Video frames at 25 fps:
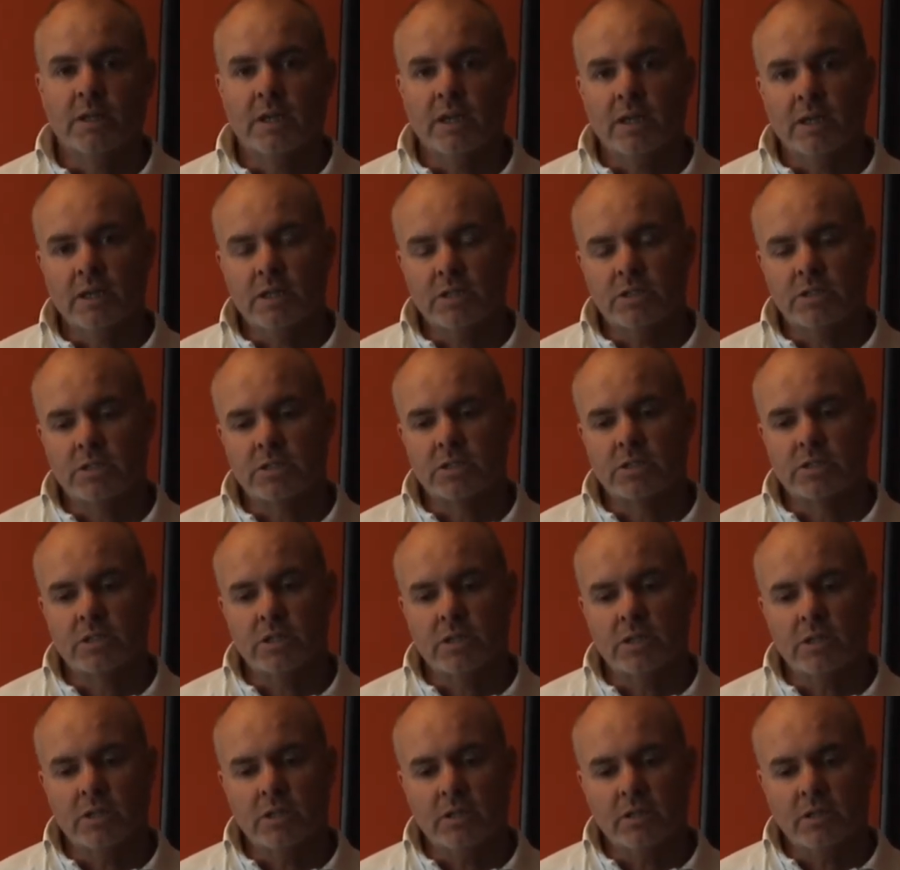It is
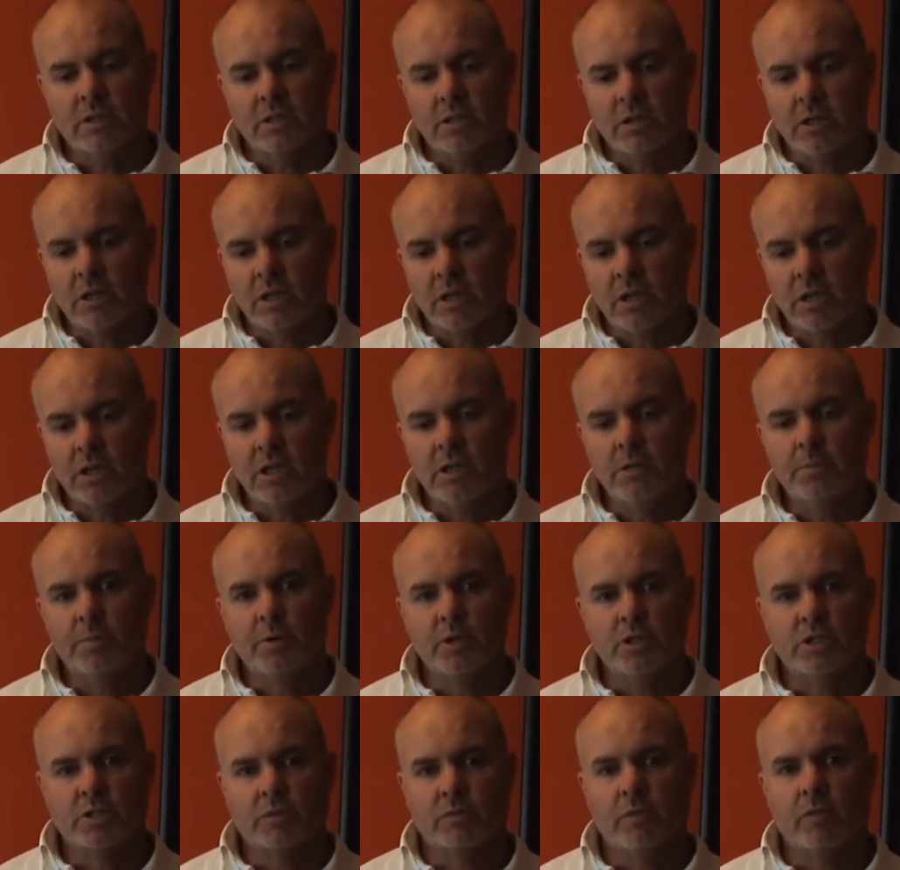the key
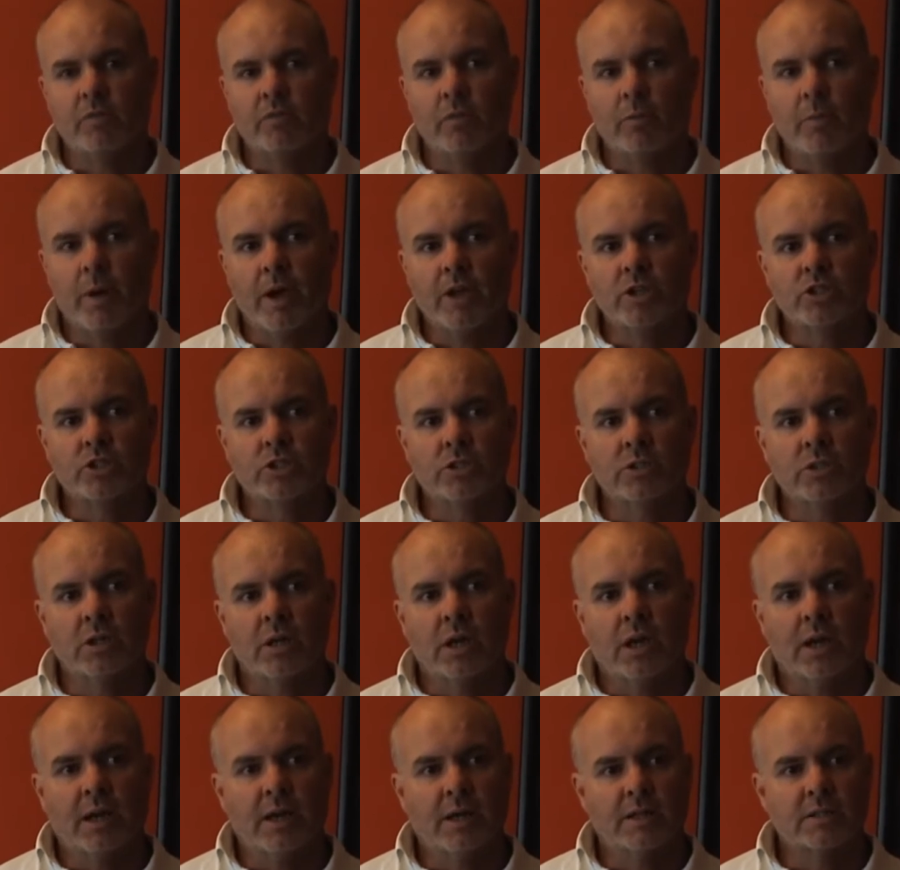piece of information.
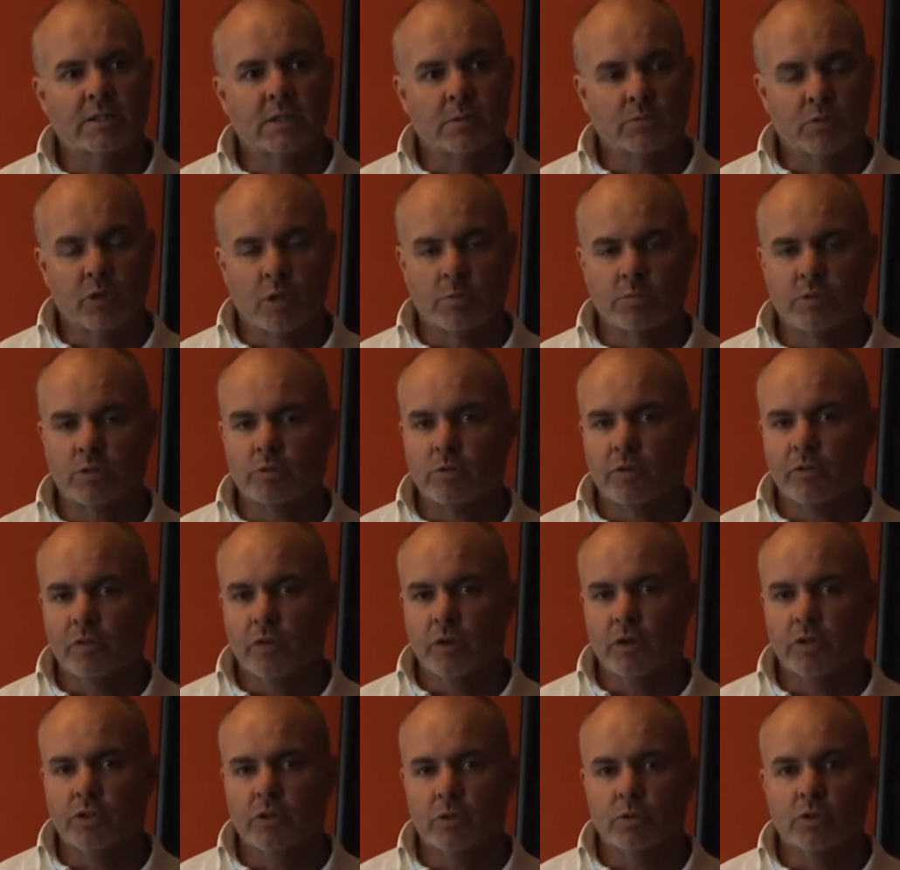Sometimes it's
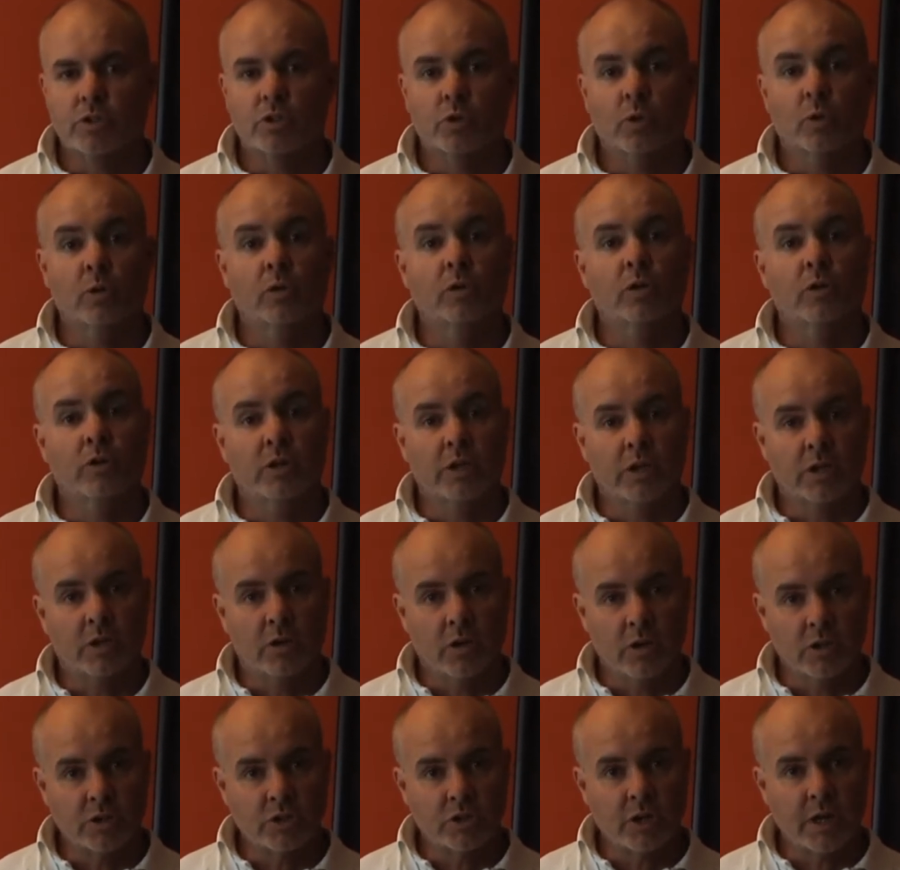referred to as your learning
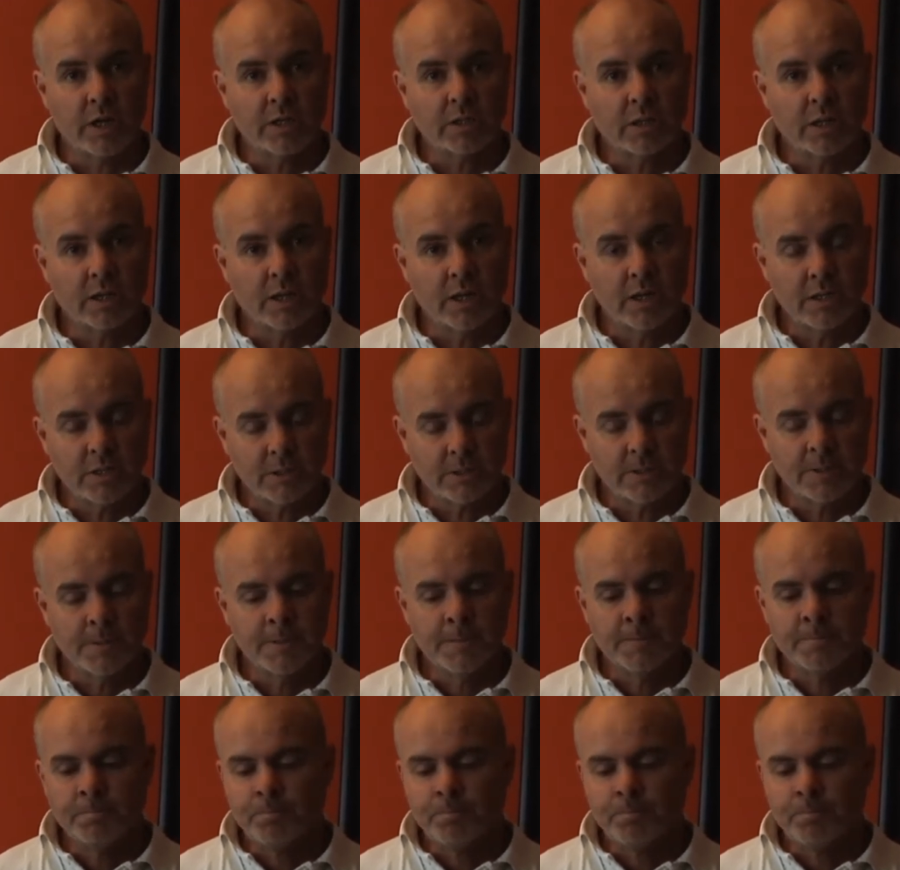contract, I guess.